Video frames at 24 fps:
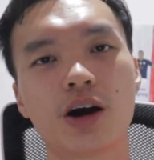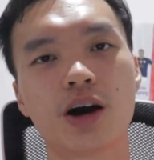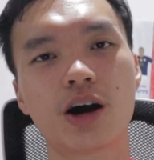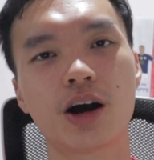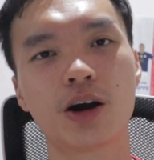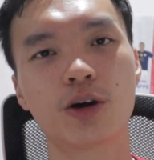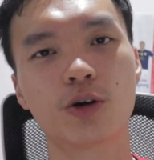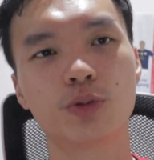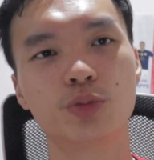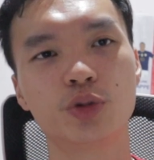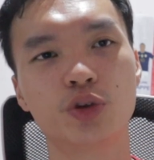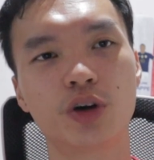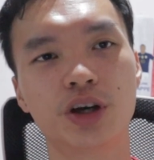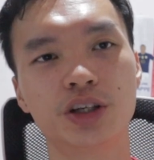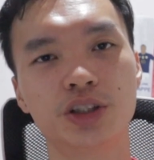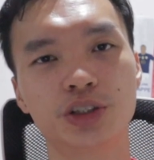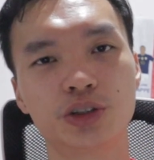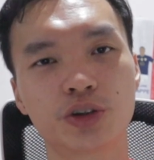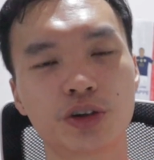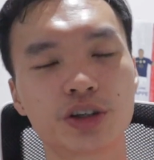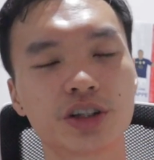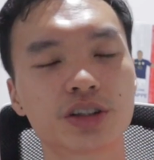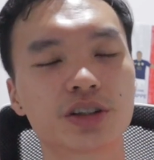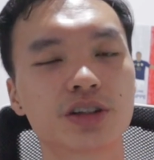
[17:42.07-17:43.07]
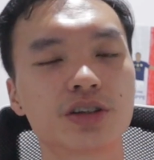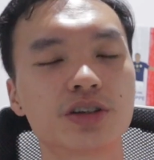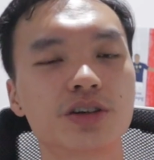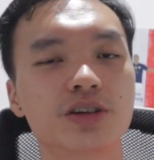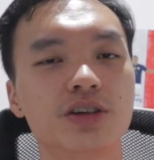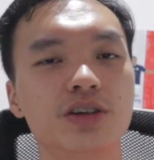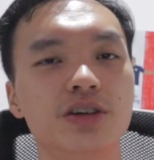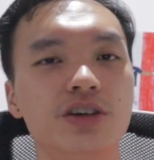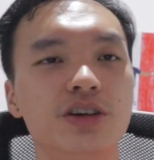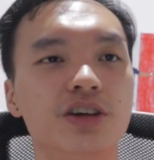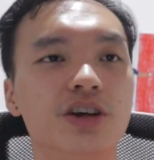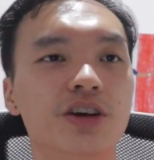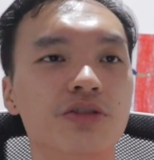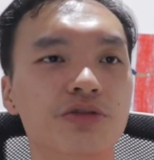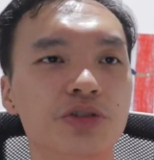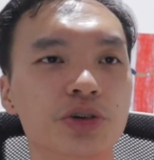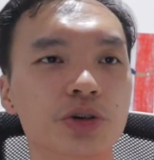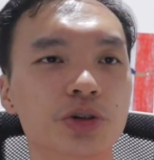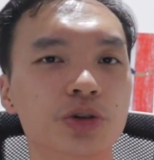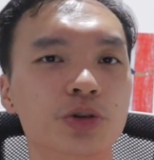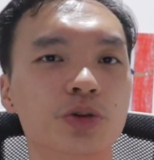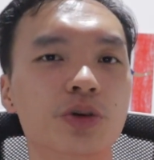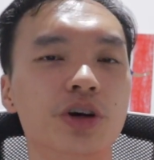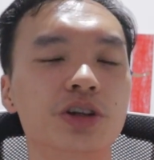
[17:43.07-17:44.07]
I hope you enjoy it. If
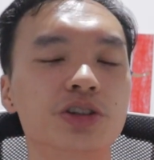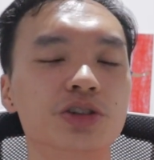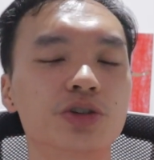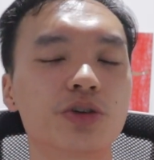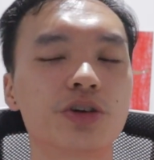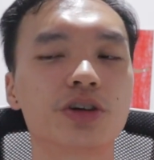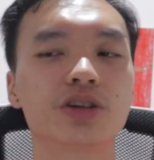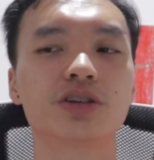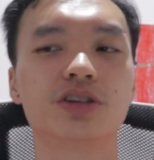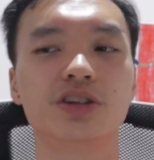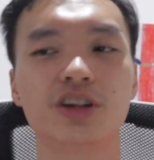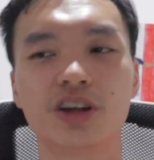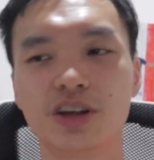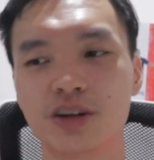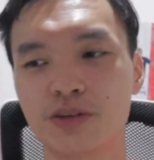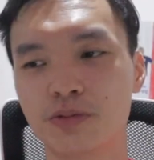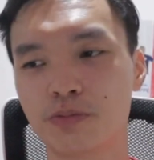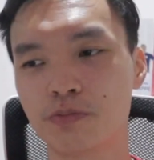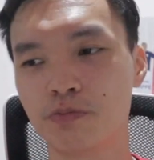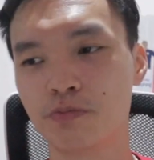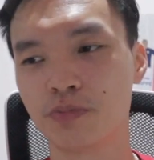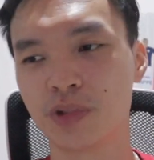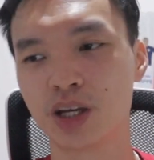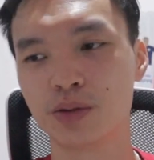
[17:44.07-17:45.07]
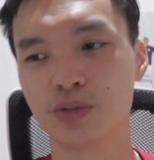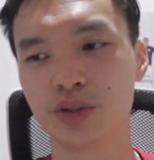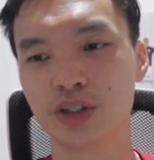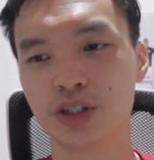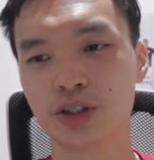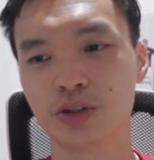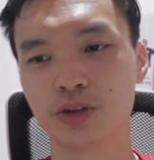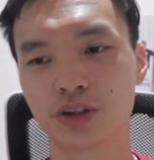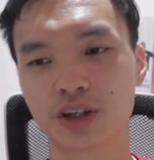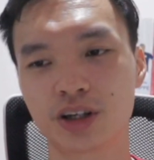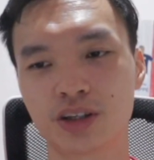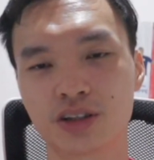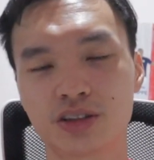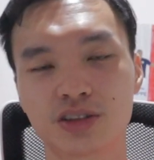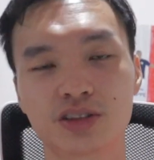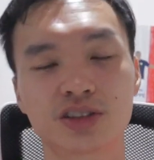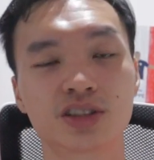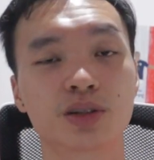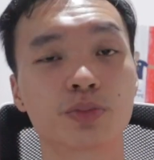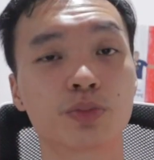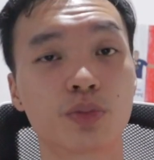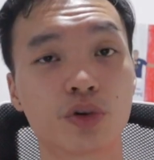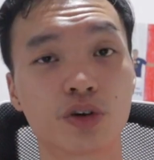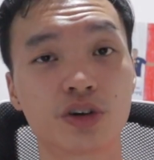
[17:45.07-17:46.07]
you do enjoy it, then maybe you can
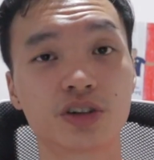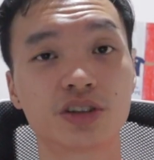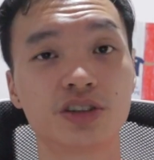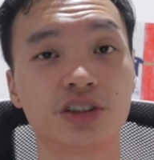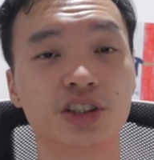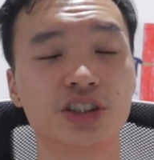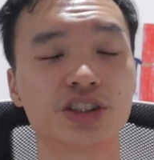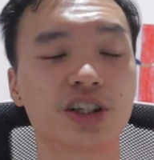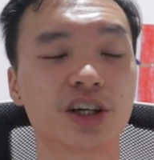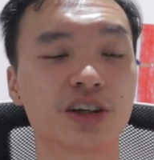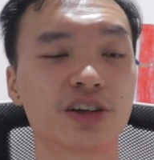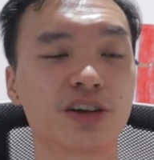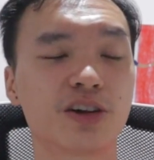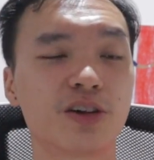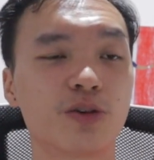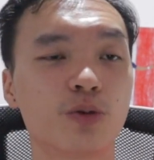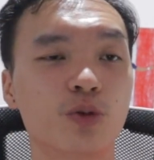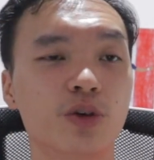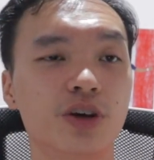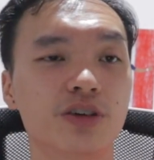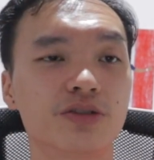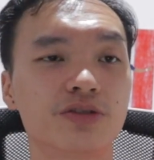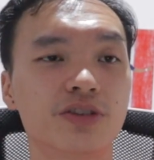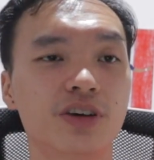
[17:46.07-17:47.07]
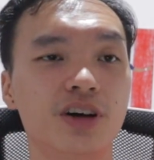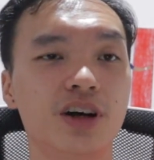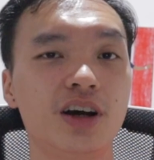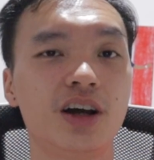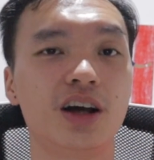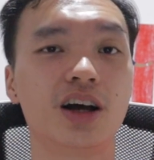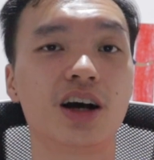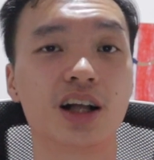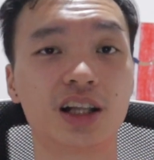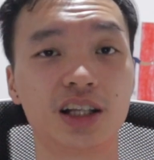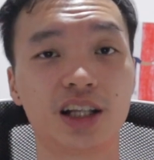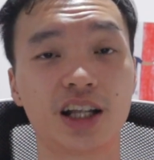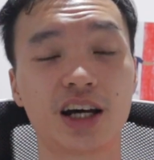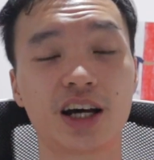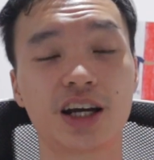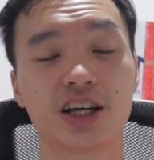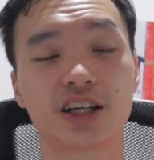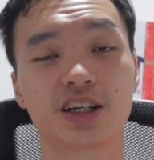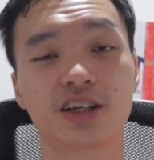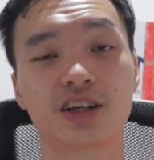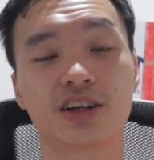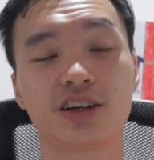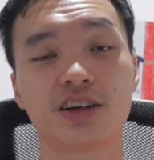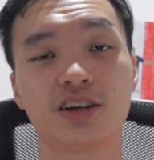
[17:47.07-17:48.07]
support this channel with a
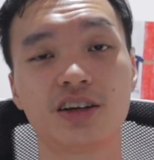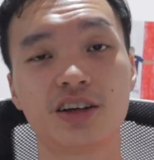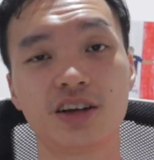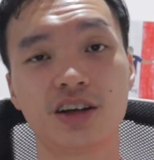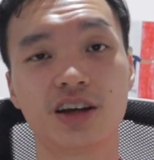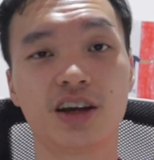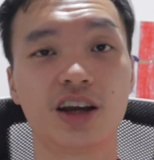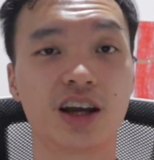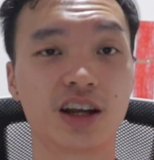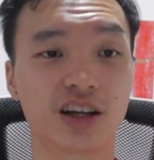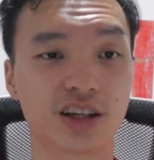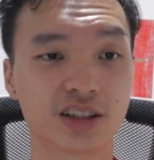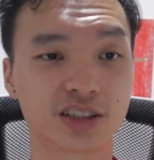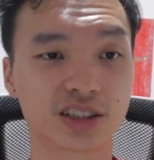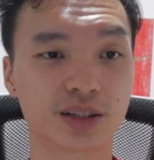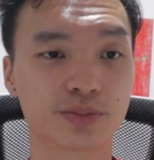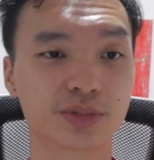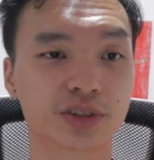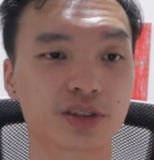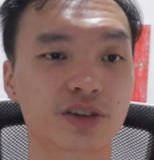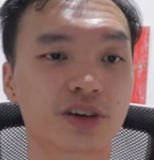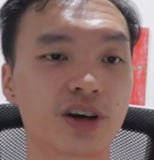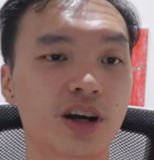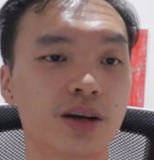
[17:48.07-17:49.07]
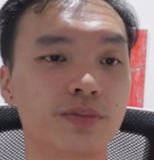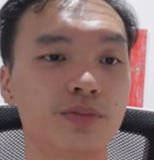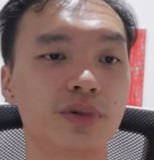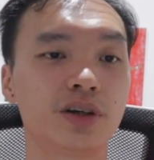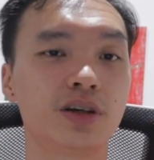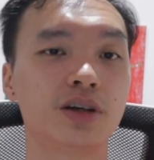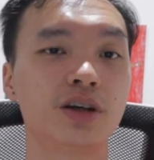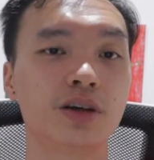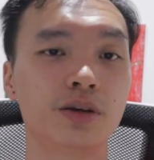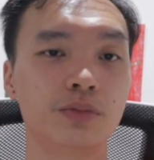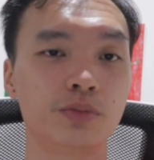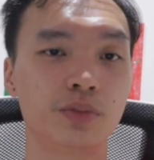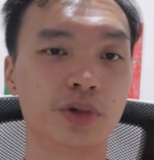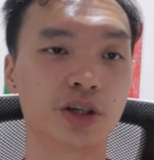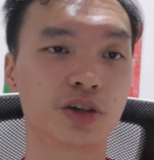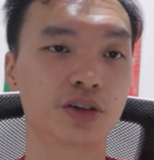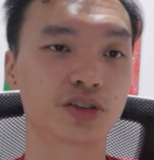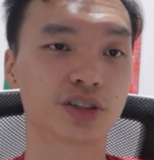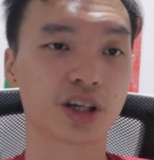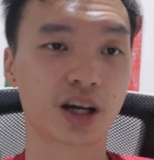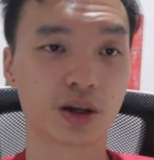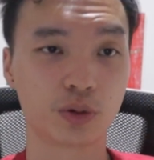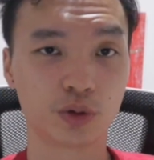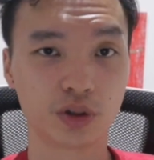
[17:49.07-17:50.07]
like and a subscribe
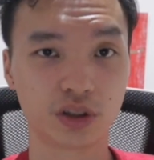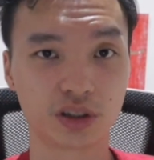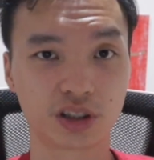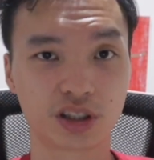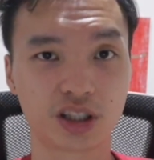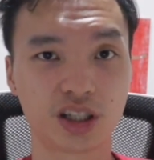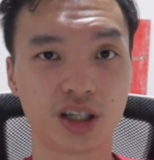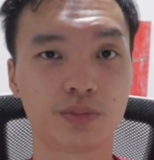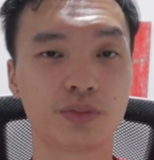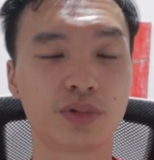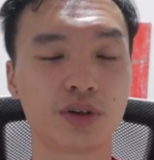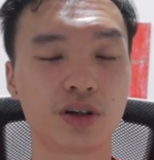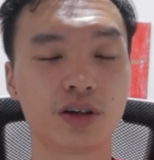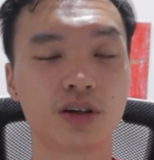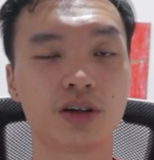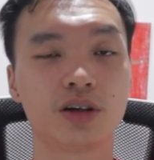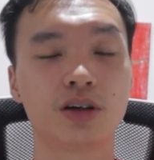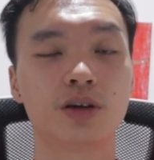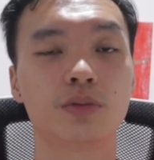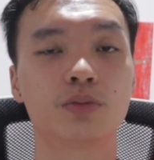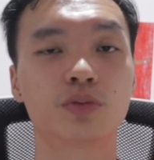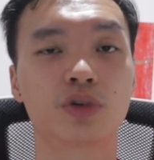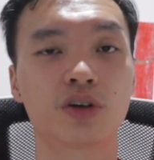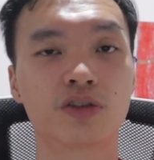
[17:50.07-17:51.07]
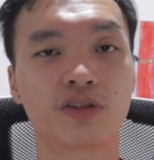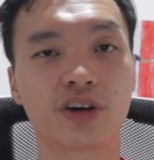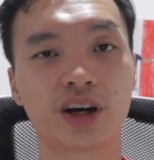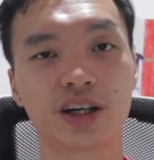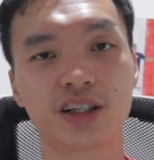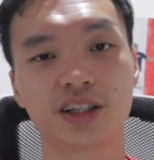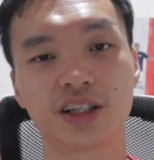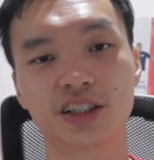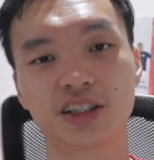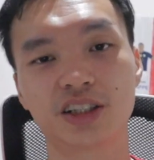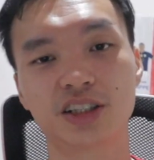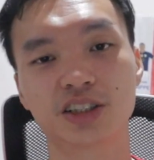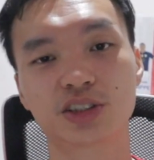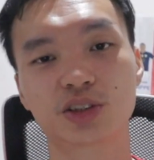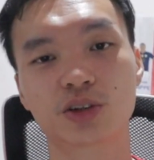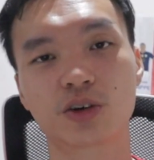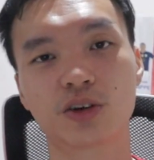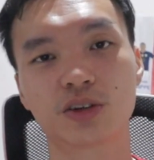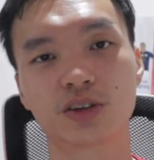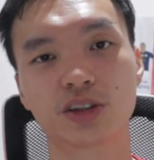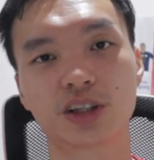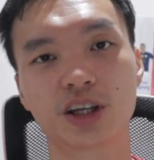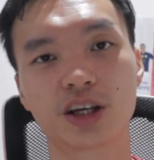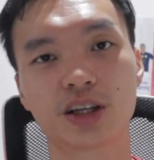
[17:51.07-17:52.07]
because I will keep providing this
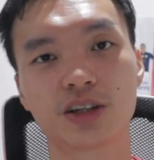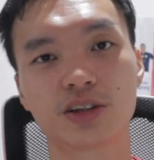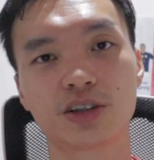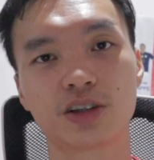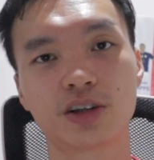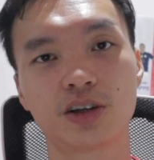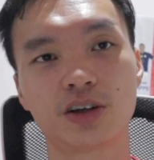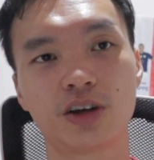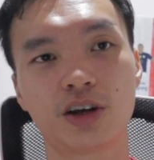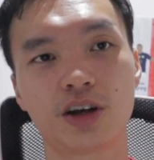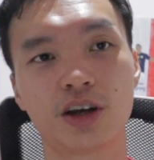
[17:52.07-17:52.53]
content.